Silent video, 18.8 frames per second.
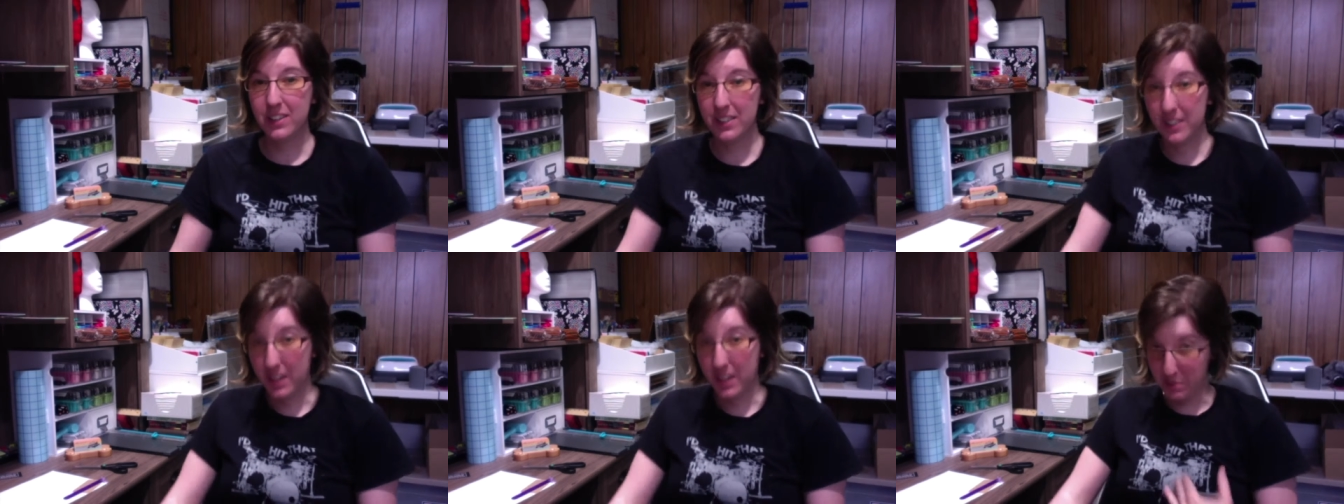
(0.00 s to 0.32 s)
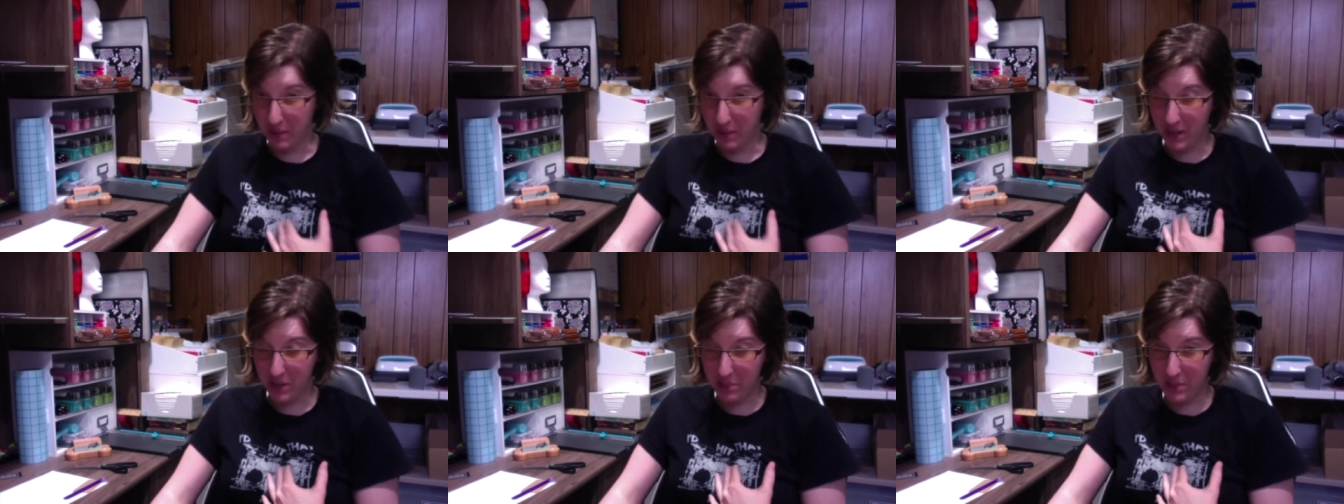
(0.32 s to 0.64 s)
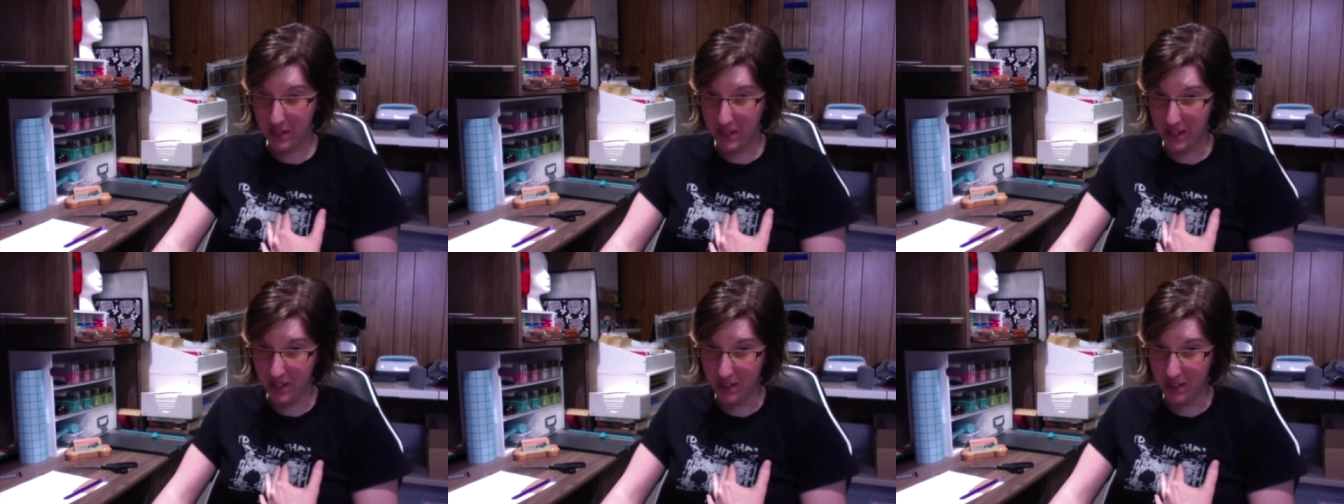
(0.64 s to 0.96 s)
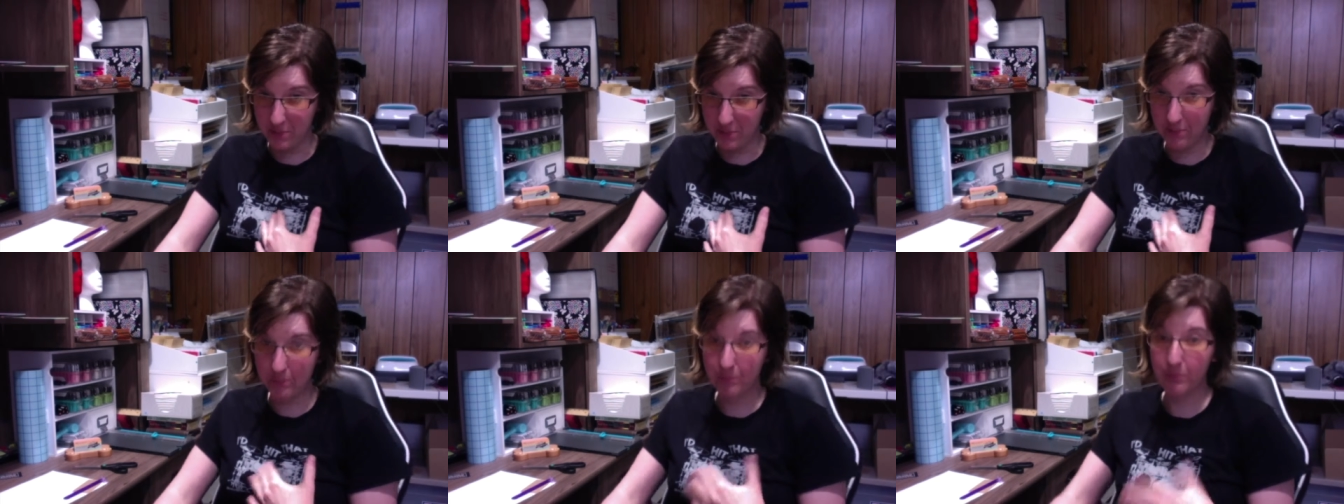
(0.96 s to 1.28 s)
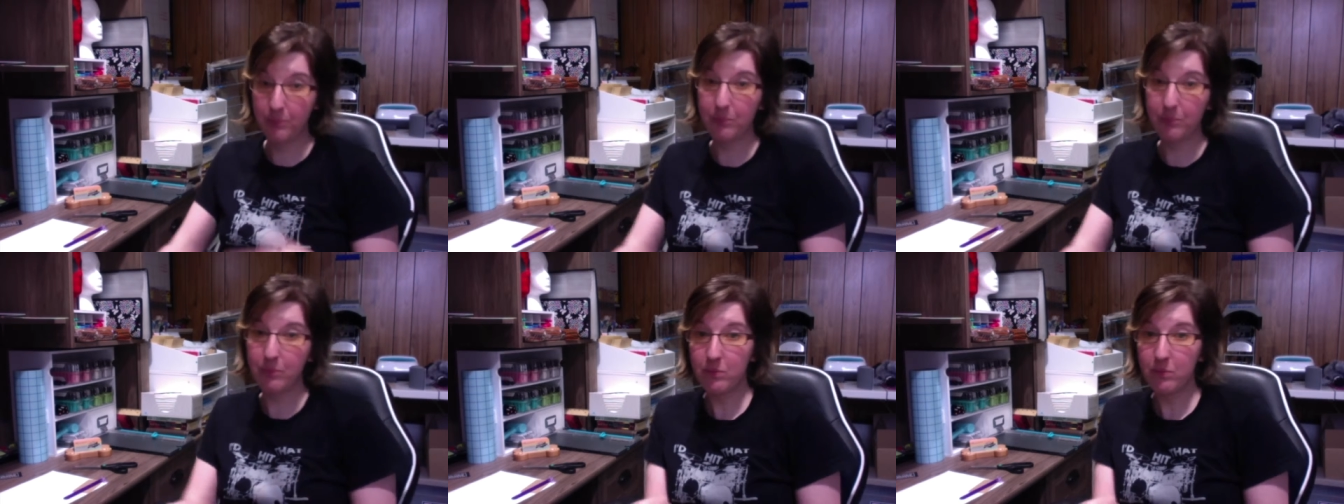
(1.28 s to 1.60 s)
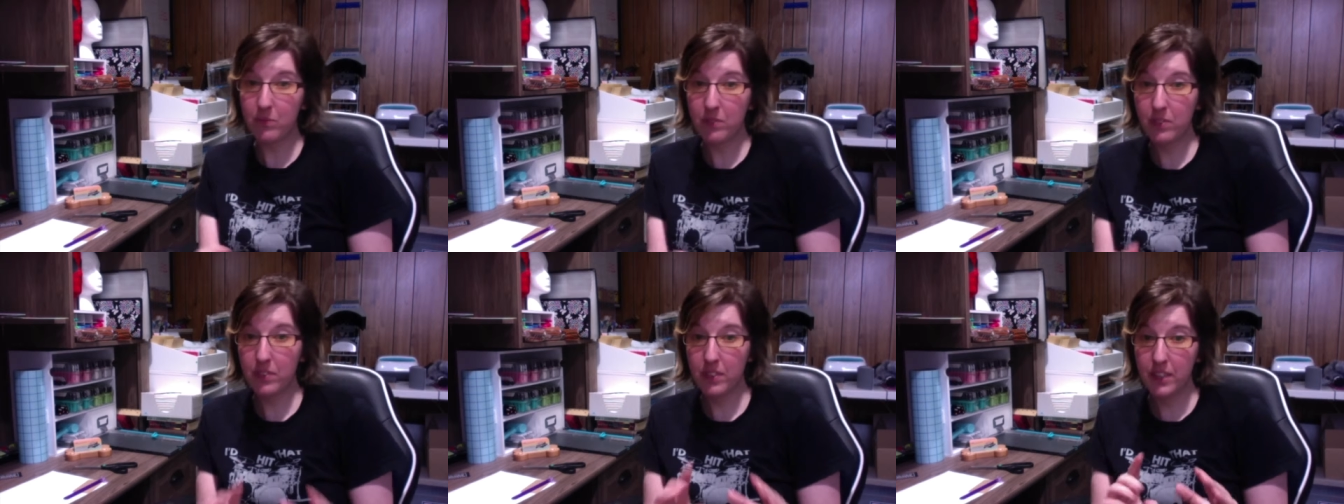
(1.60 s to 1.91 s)
in my opinion,
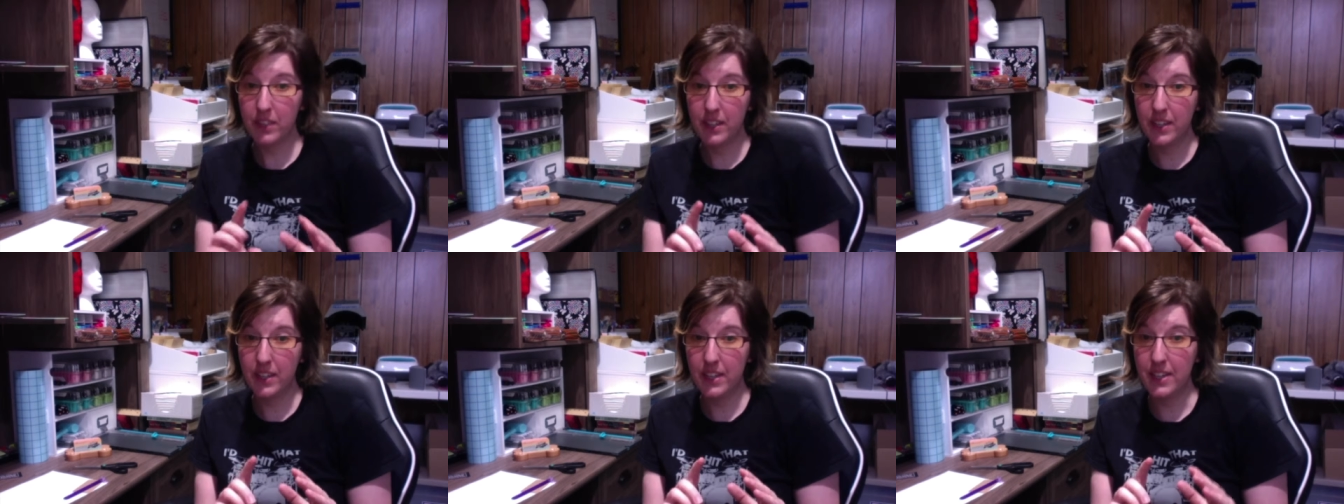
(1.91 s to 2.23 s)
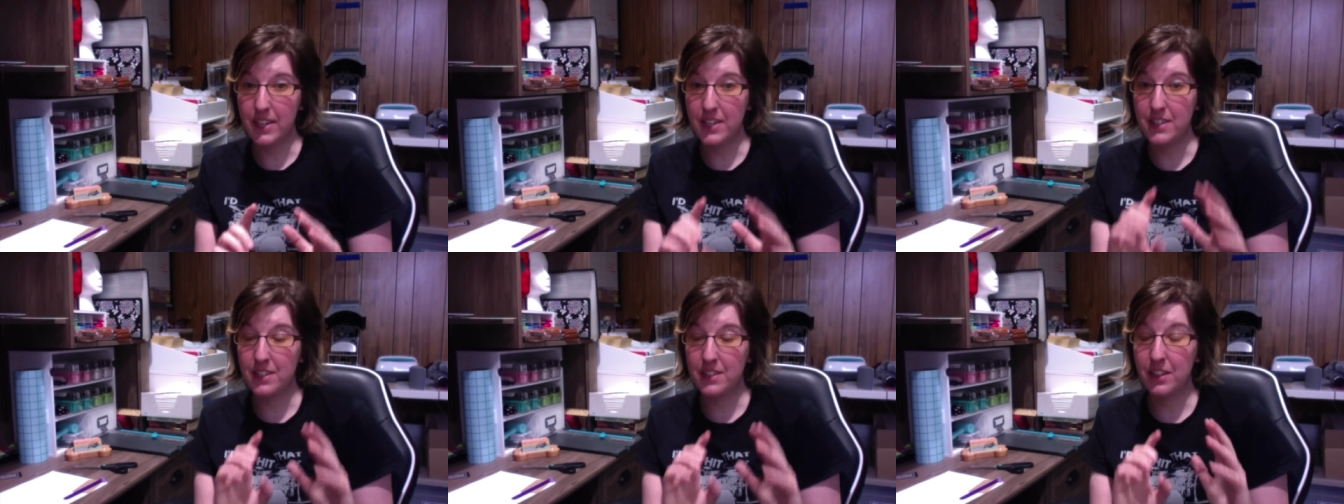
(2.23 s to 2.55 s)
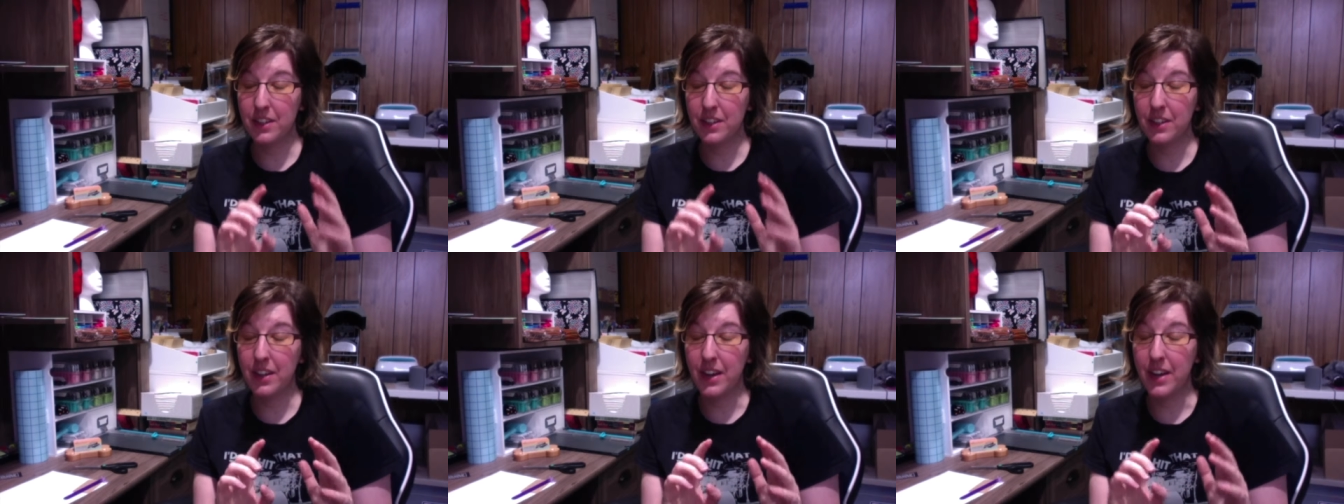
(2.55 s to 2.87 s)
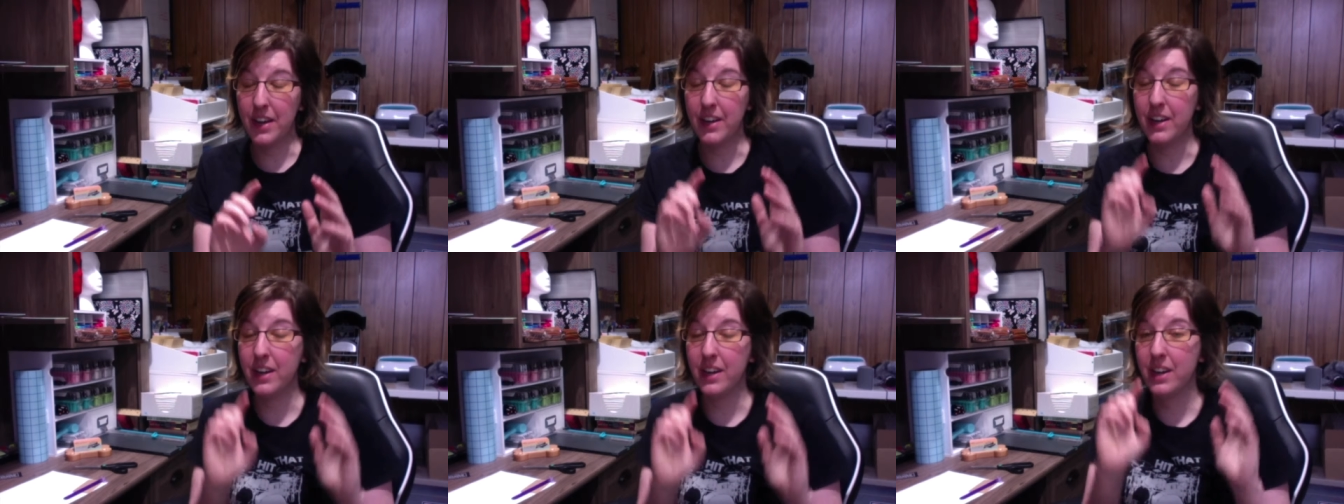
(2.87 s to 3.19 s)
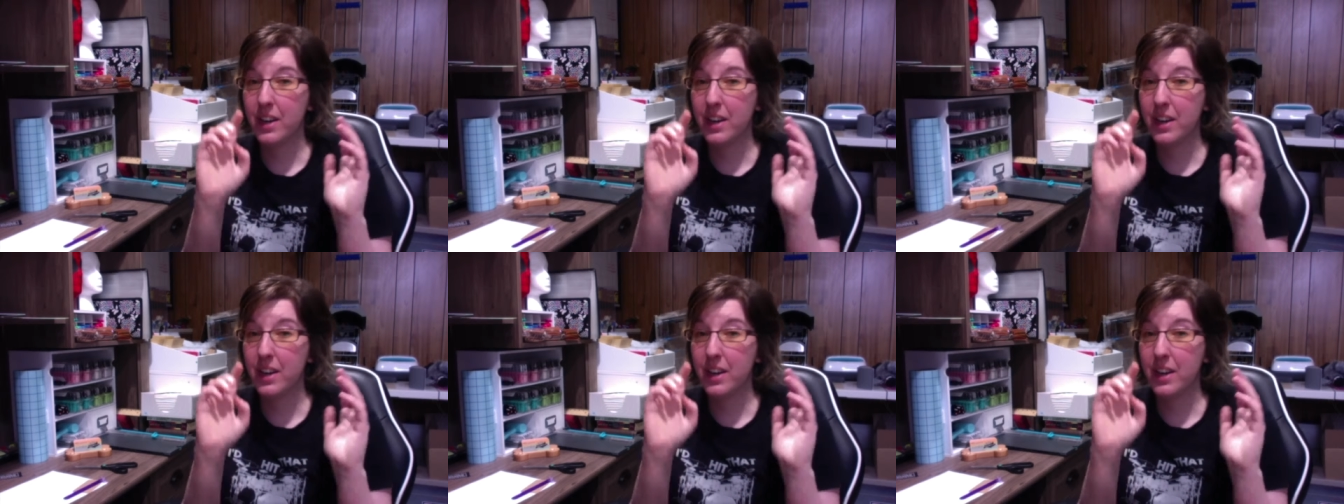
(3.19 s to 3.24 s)
is the line,